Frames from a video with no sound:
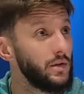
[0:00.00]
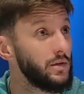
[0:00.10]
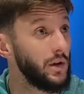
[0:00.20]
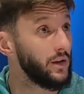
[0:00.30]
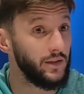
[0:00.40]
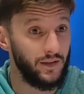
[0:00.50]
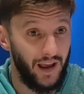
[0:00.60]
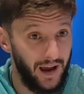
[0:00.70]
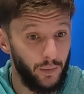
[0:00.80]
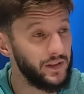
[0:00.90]
like
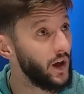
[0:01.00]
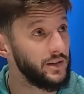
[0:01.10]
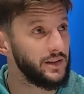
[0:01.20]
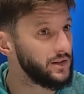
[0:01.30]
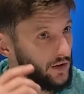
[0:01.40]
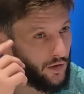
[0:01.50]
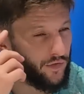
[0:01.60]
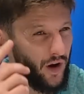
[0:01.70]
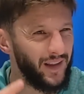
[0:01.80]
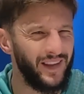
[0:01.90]
how he does it so
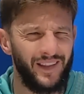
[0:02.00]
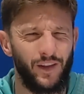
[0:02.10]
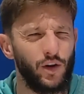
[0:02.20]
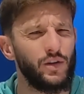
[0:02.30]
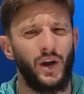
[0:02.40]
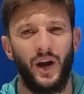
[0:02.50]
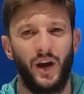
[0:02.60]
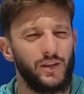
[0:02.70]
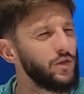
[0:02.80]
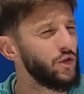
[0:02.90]
far, and then
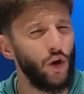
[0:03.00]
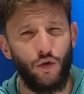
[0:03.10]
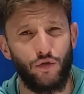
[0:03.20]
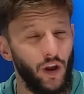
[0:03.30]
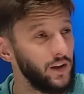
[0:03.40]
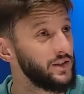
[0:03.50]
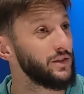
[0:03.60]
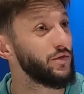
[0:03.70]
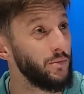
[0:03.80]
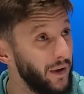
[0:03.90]
the two touches
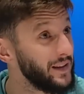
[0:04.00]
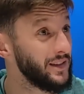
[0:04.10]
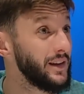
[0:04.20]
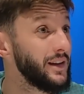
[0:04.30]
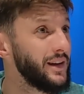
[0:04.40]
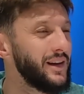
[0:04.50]
from Messi.